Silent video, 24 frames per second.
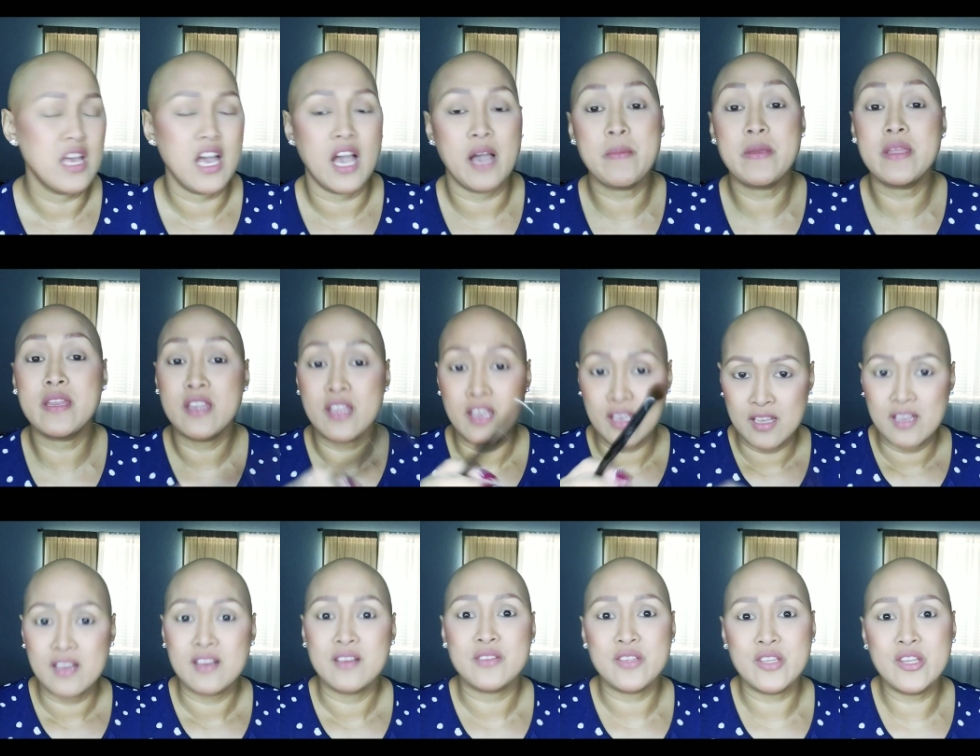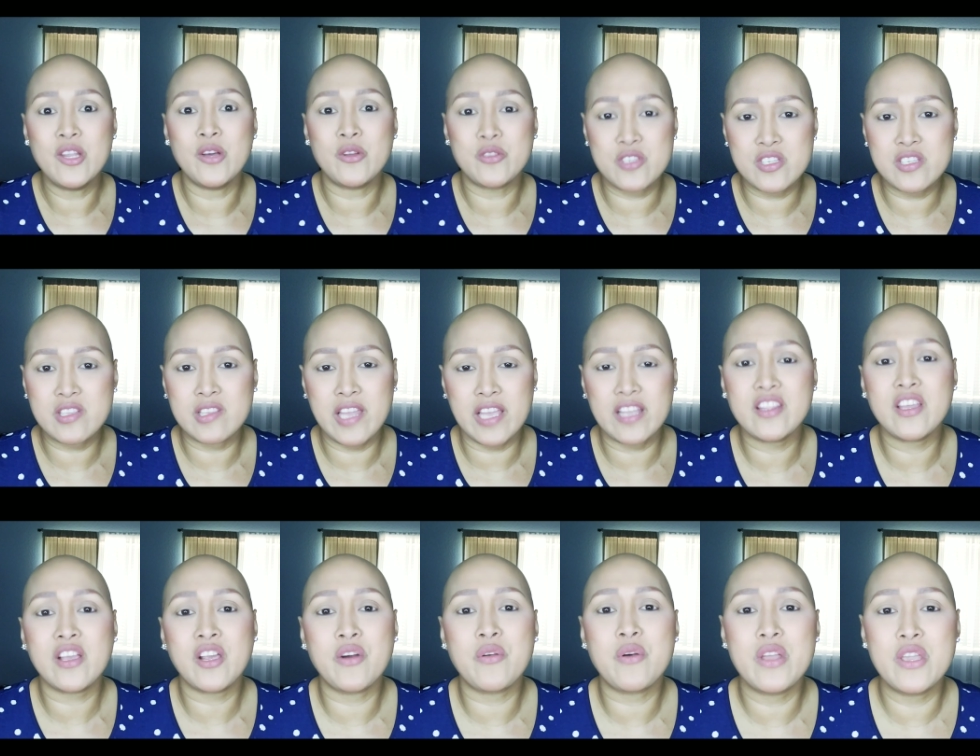I mean, you know, like
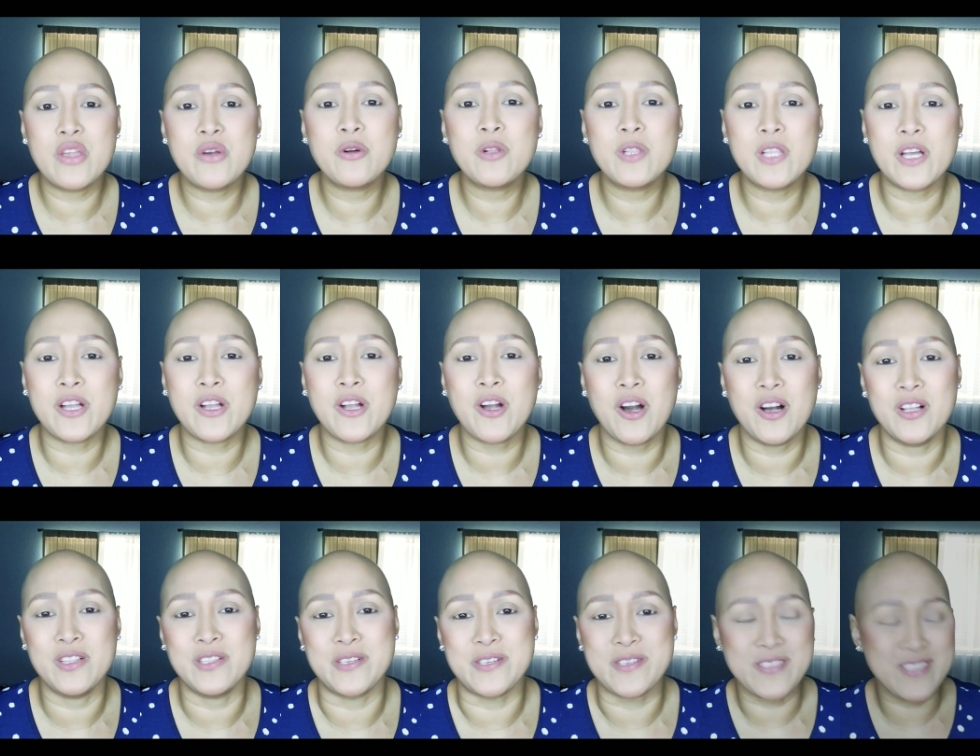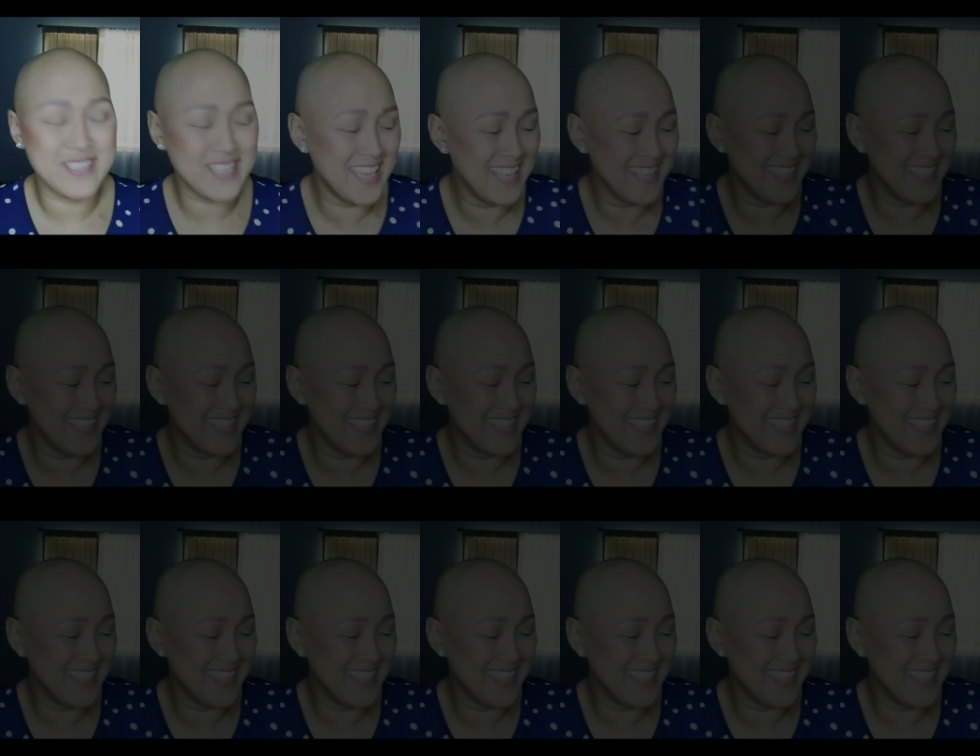the Crayola colors.